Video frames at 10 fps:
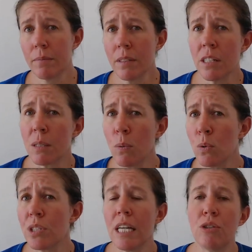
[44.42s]

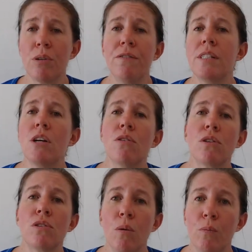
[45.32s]

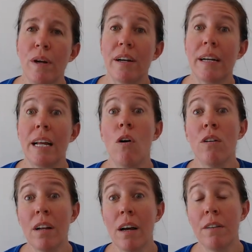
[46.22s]
sportsinjuryphysio.com, where you can get
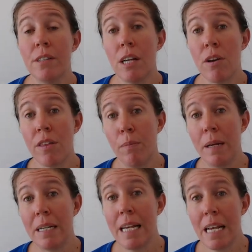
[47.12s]
online
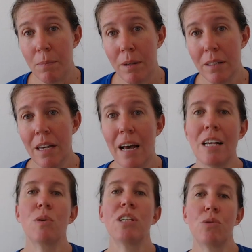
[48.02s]
physiotherapy assessment
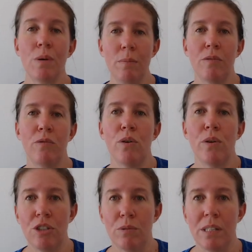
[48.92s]
as well as treatment for your
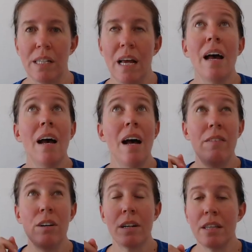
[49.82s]
injuries. Have
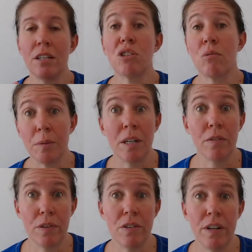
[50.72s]
a look at the description
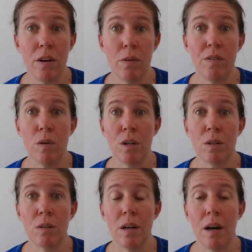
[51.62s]
of this video if you
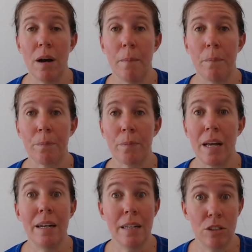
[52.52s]
want um,
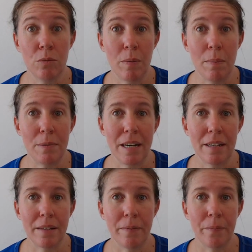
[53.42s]
a link to my
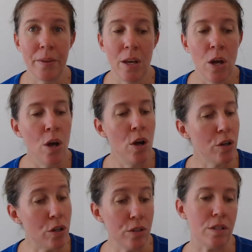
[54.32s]
website.
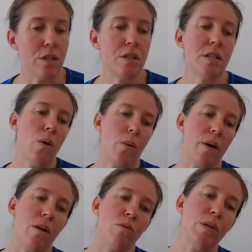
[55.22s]
Good,
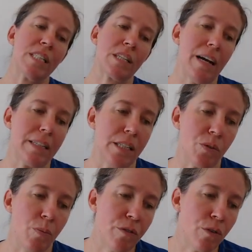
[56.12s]
so risk
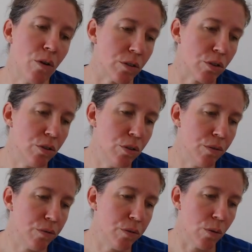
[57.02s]
factors. We've got two,
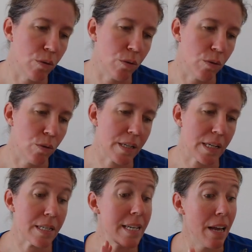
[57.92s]
four,
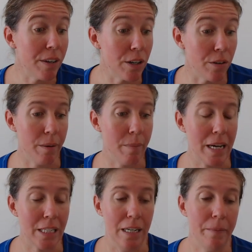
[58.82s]
six, seven of them
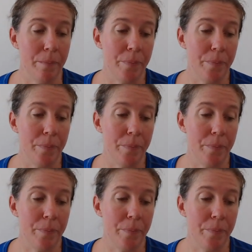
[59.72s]
actually